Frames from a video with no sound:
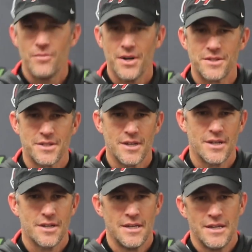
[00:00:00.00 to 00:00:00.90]

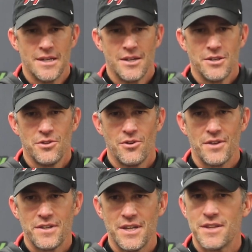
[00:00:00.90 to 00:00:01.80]
But, you know,
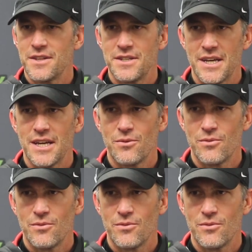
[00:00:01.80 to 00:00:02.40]
at the end of the day,